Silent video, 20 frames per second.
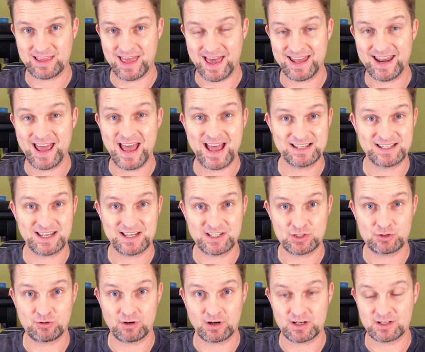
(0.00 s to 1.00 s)
that as a
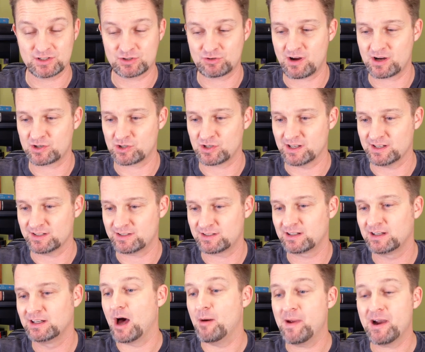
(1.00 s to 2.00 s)
strict constructionist,
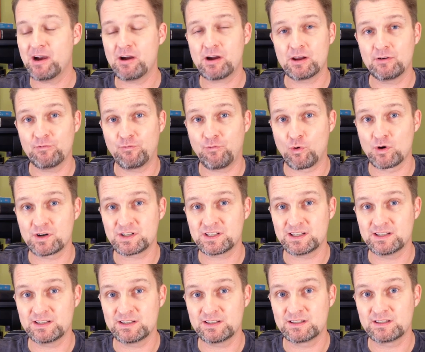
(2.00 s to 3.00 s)
American
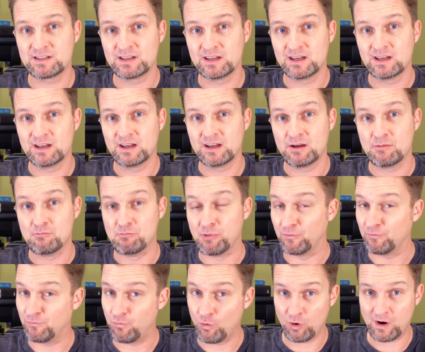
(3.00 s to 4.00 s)
forces,
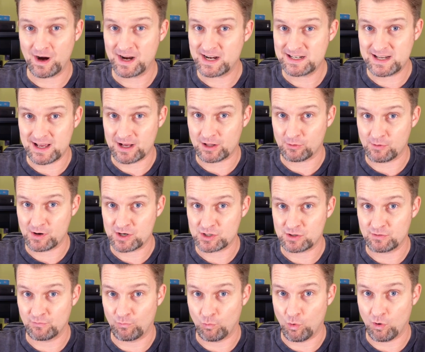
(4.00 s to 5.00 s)
before any
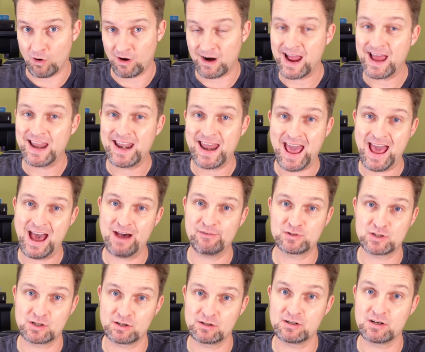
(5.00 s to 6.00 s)
declaration of war and
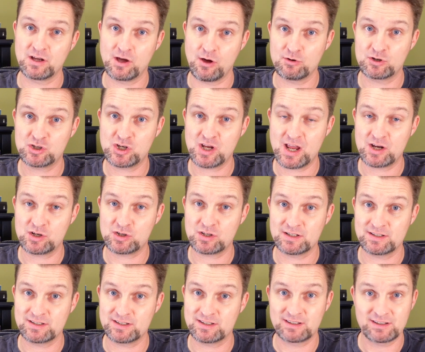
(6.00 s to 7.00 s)
after
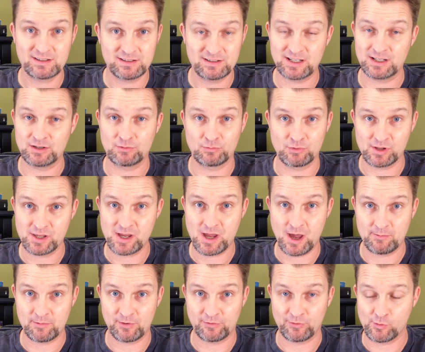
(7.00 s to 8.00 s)
negotiations didn't really
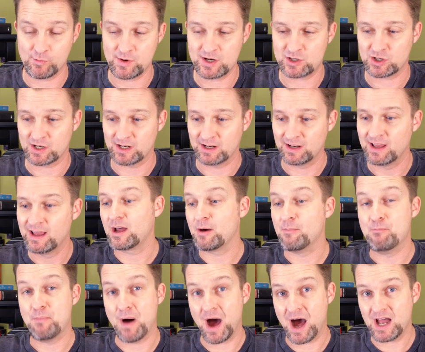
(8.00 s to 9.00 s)
come to fruition,
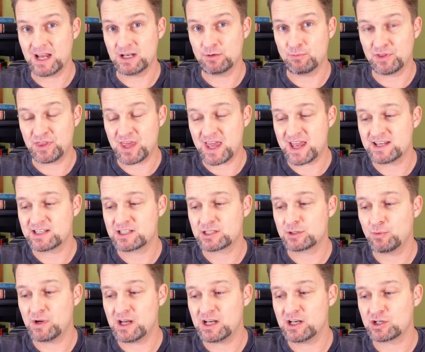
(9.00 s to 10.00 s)
combined with a
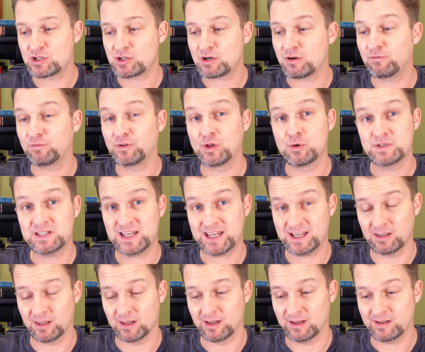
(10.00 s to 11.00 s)
Swedish
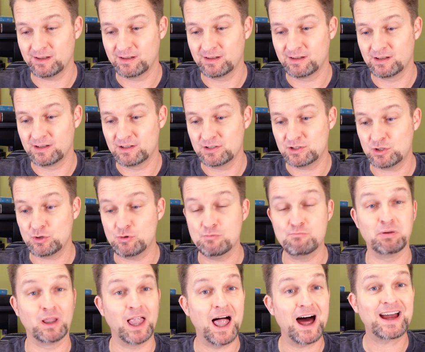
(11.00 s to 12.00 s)
flotilla to
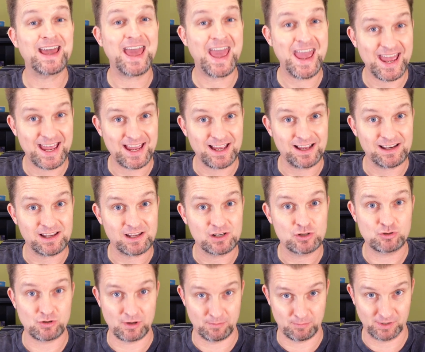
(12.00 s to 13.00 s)
blockade
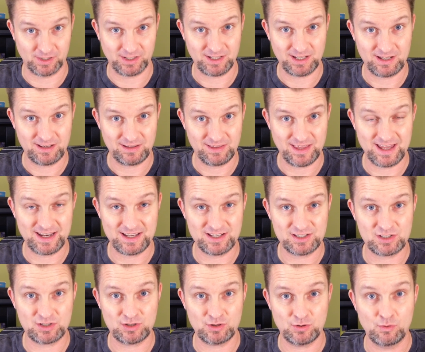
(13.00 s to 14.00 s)
Tripoli. That is,
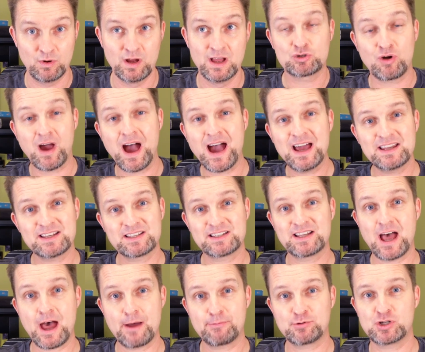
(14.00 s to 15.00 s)
to try to
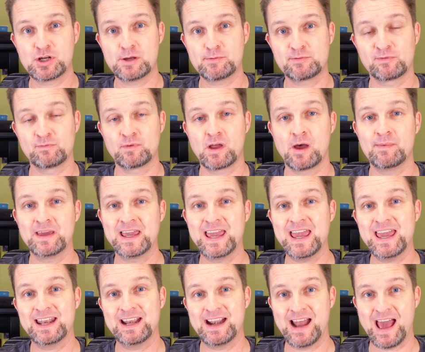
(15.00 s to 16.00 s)
stop ships from coming
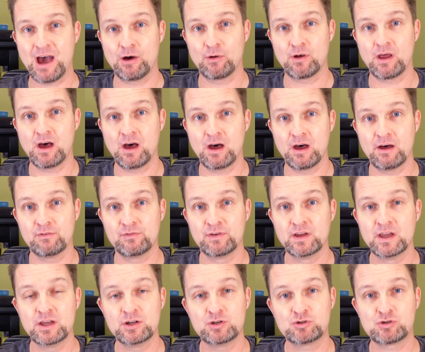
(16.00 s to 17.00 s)
in and out of
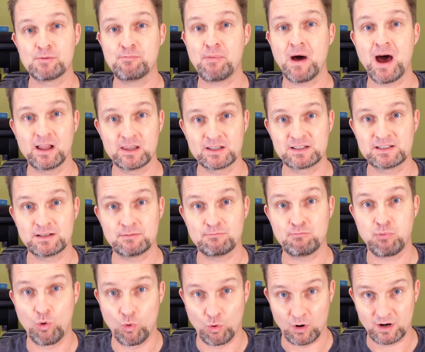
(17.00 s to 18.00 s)
Tripolitan
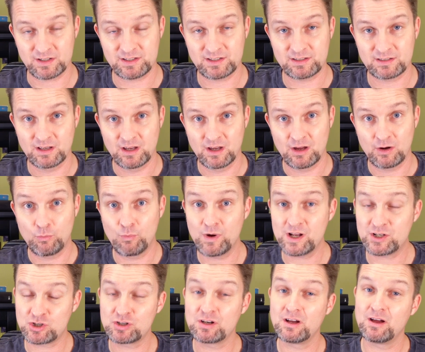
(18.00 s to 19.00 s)
ports,
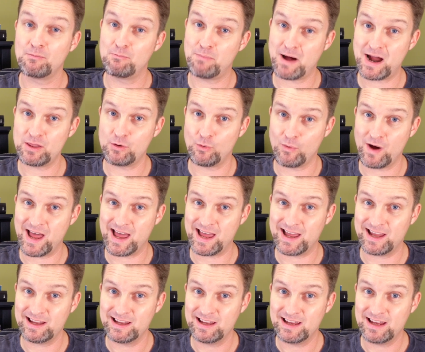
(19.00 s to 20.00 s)
which, by the
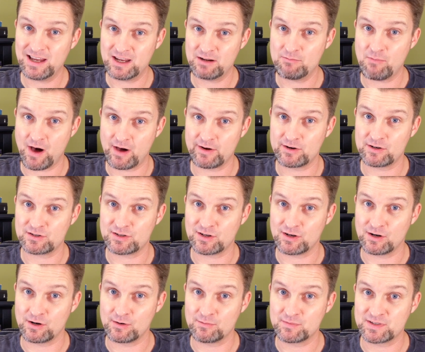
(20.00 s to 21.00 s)
way, in modern
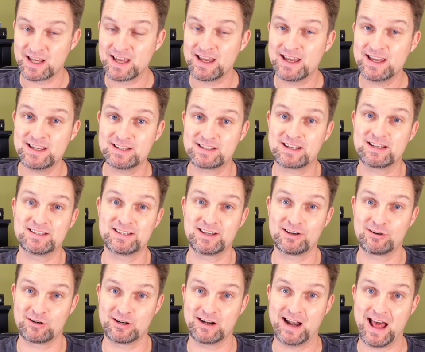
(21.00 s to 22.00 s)
terms, is
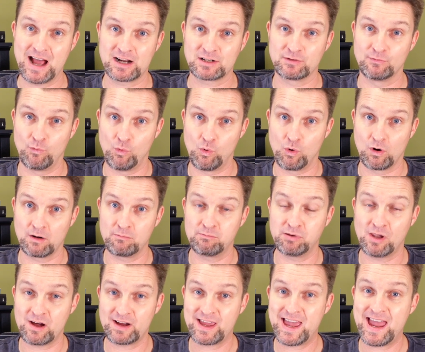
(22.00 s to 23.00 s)
considered an act of war.
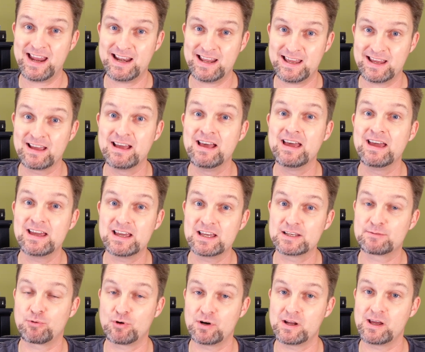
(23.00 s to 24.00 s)
Blockading is
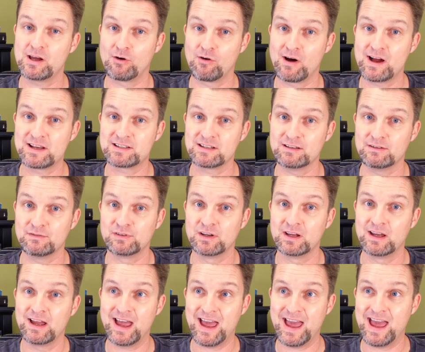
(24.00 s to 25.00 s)
pretty aggressive
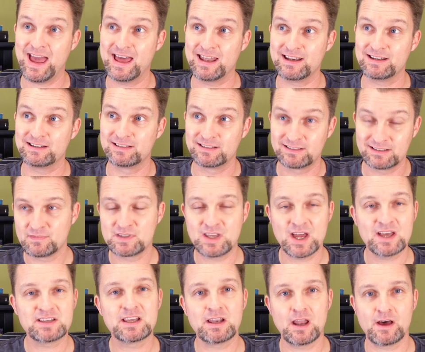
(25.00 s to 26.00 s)
and
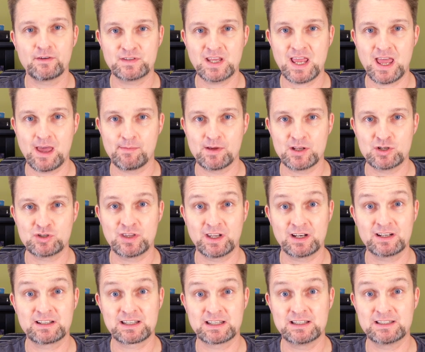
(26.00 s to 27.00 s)
does enough damage that
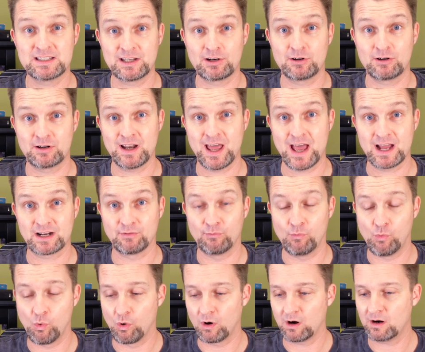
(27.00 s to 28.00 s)
it's considered an act of
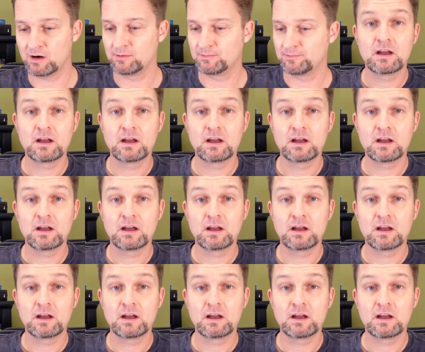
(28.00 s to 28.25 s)
war.